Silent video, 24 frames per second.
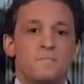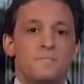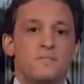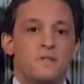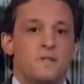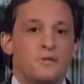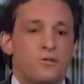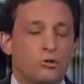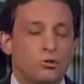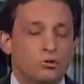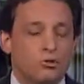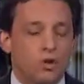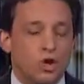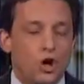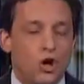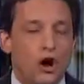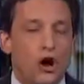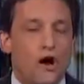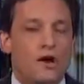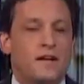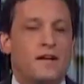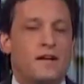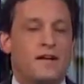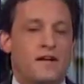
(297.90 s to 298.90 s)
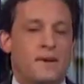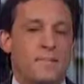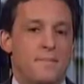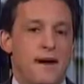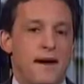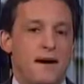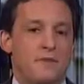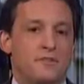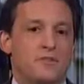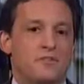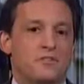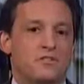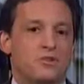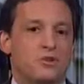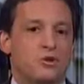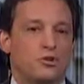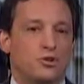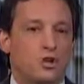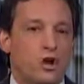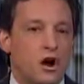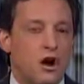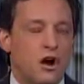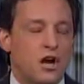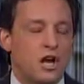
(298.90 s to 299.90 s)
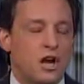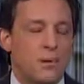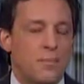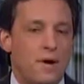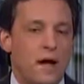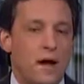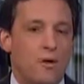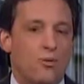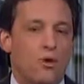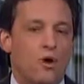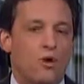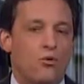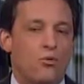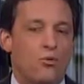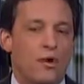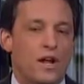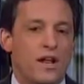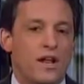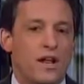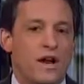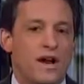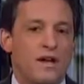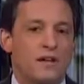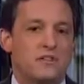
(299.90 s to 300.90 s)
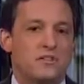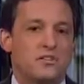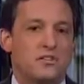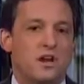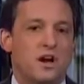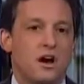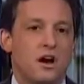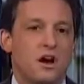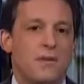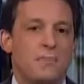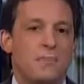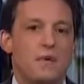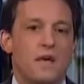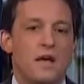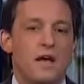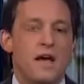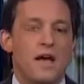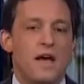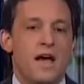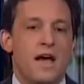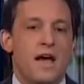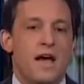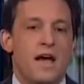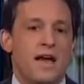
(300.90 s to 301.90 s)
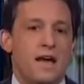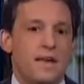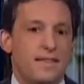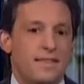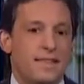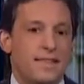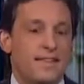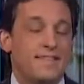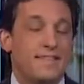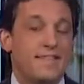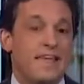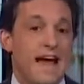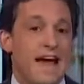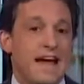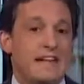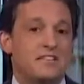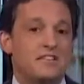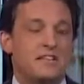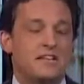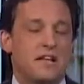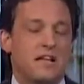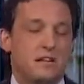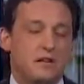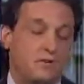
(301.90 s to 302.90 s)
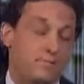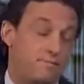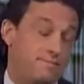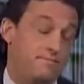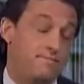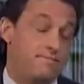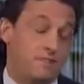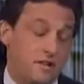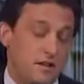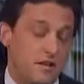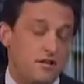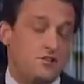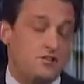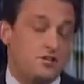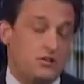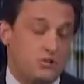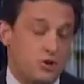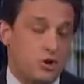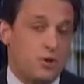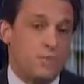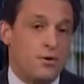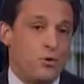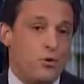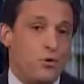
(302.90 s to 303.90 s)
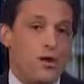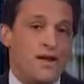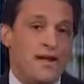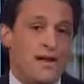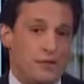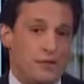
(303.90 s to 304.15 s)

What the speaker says: they're talking about this. They're talking about when rate hikes come. And I think that's, assuming we get